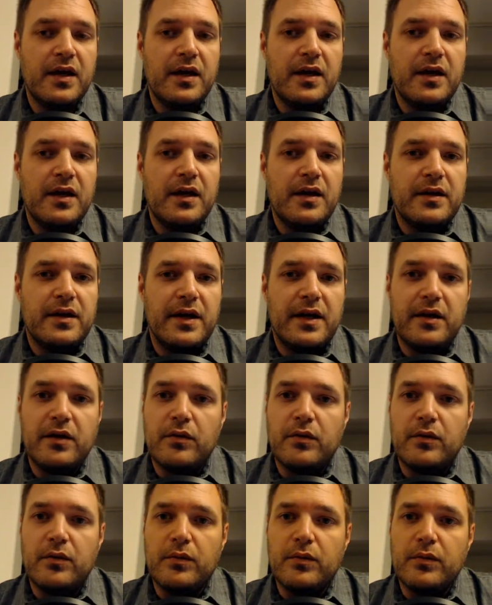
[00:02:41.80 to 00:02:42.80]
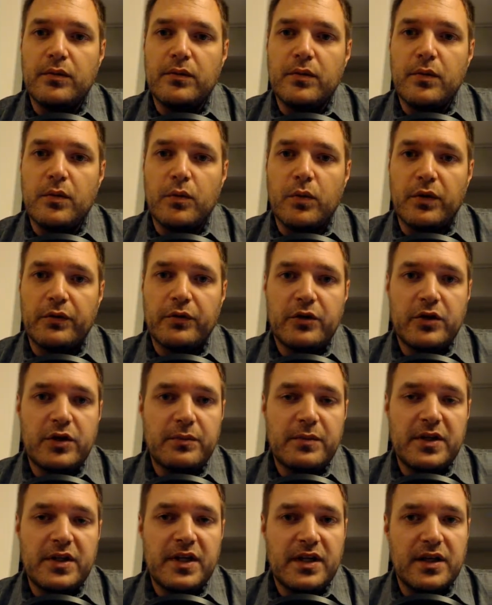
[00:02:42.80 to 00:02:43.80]
Now, what we're going to be
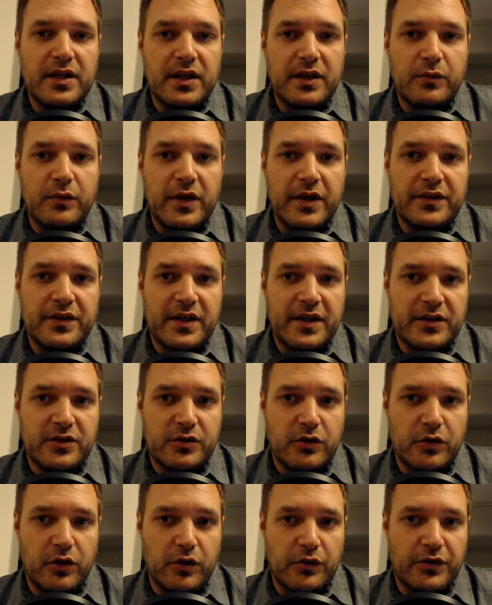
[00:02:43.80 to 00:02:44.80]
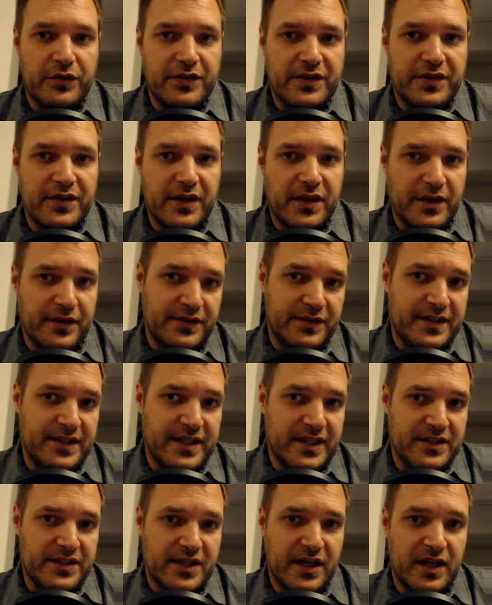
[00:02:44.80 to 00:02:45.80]
dealing with is called a
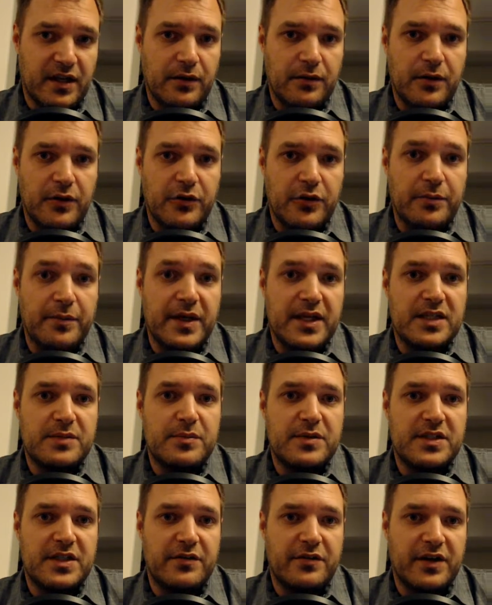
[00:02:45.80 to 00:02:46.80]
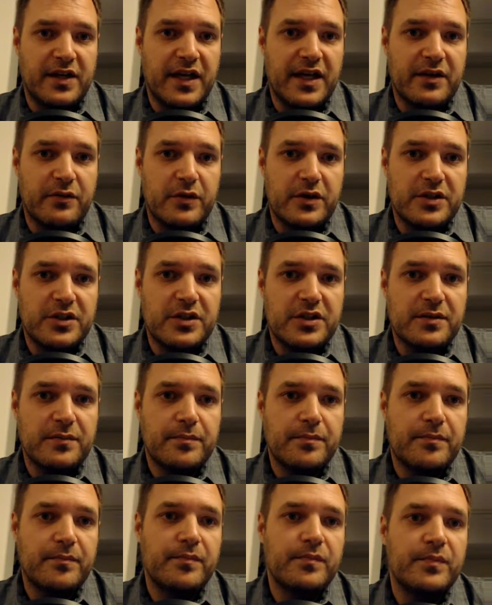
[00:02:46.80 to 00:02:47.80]
DSL, a domain-specific language.
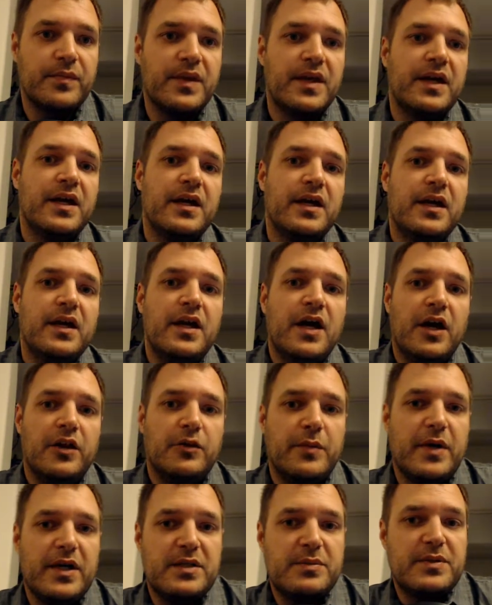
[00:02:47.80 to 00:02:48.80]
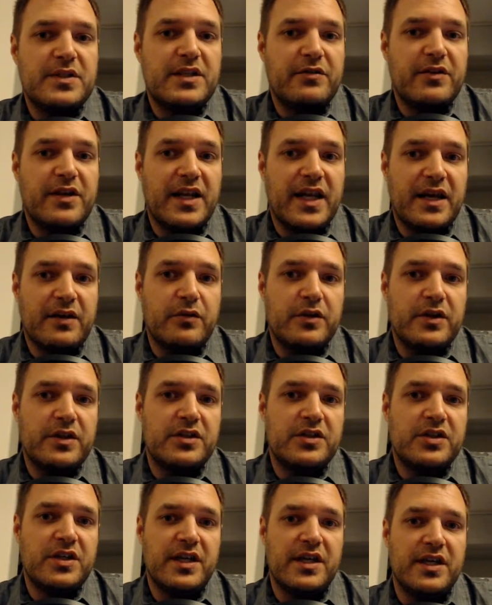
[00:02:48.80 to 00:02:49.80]
Domain-specific language
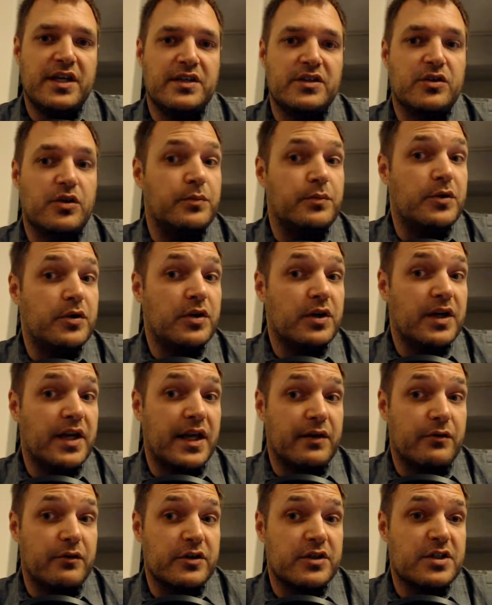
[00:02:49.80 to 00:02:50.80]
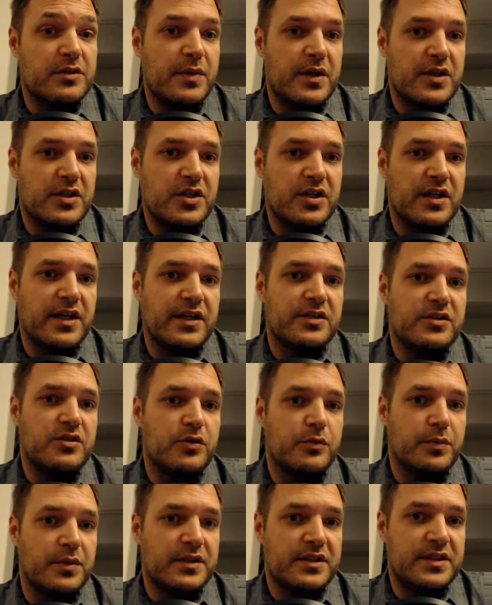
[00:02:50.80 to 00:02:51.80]
is a computer language specialized to a
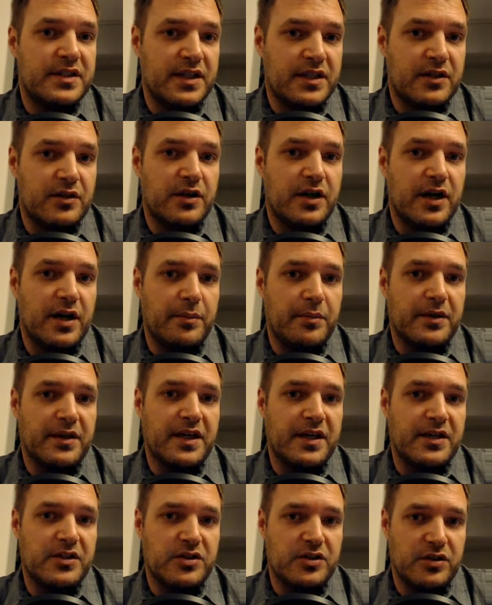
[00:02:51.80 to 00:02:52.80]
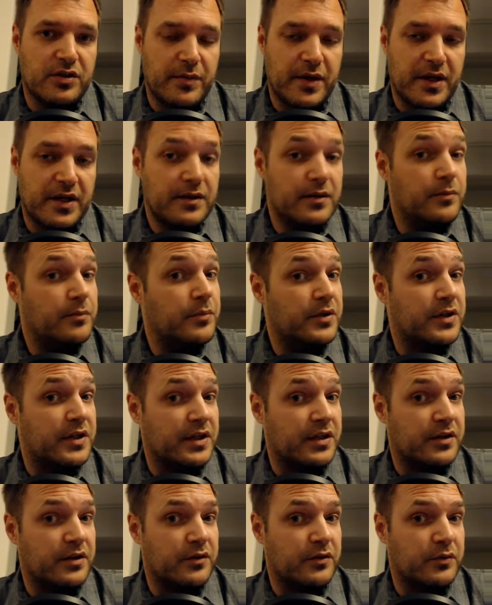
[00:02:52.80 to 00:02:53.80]
particular application domain. A
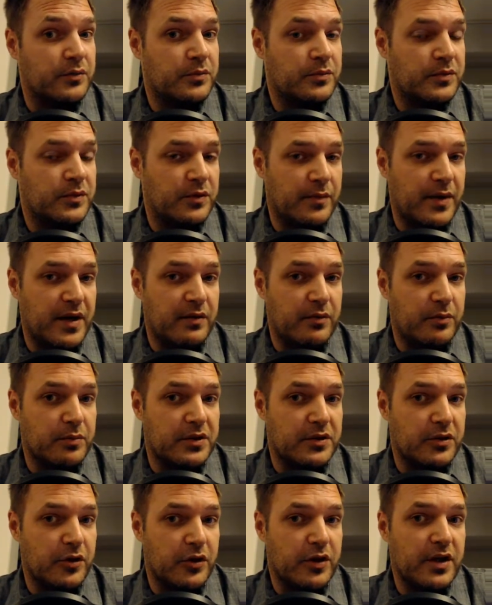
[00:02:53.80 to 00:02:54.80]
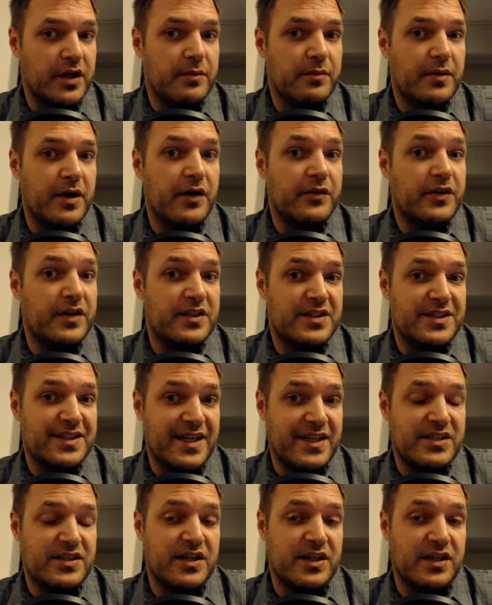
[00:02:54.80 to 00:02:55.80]
particular domain we'll be talking about is
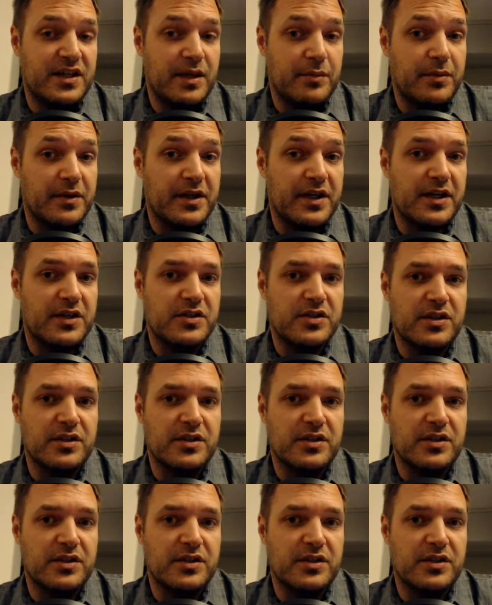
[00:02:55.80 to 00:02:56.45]
testing an application.